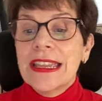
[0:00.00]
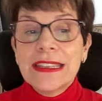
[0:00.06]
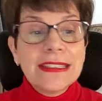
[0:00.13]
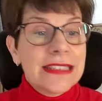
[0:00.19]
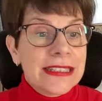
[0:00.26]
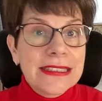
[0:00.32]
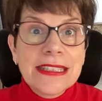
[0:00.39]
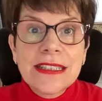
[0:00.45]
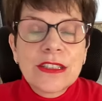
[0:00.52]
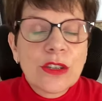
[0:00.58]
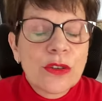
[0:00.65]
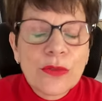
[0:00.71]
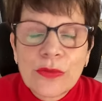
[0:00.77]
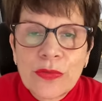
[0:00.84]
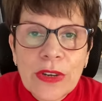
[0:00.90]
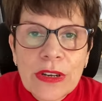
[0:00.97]
That is
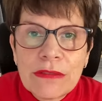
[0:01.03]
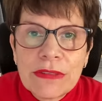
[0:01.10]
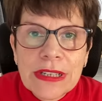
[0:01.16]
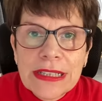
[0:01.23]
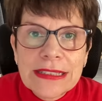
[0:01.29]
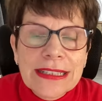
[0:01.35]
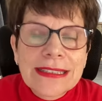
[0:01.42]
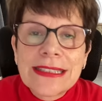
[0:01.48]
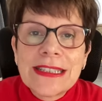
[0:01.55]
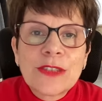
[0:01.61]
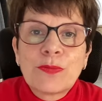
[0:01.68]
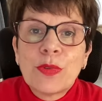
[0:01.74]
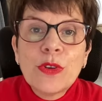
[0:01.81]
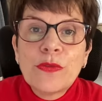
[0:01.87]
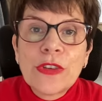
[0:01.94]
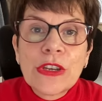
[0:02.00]
very, that is
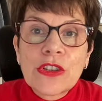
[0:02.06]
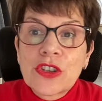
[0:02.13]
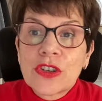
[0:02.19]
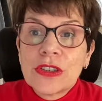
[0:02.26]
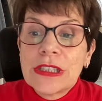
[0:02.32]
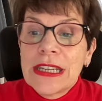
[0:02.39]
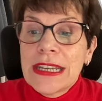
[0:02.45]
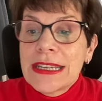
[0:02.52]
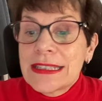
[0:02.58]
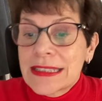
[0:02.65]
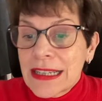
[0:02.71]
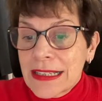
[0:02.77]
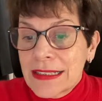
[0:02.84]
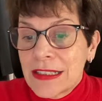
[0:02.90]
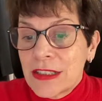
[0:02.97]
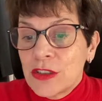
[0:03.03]
perfect, Johnny.
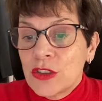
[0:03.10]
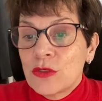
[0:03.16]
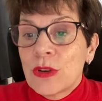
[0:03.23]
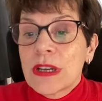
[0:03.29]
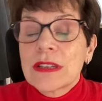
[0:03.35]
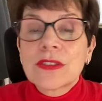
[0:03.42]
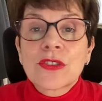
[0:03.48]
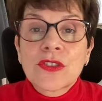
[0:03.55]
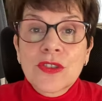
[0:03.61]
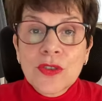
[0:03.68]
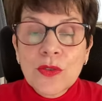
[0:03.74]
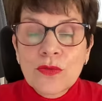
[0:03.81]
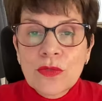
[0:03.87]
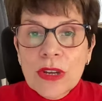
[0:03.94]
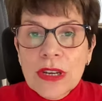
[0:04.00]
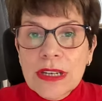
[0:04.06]
Exactly. You are
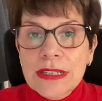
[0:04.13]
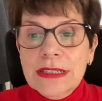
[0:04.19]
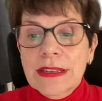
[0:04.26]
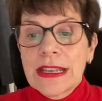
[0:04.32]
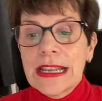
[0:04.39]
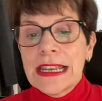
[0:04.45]
so right.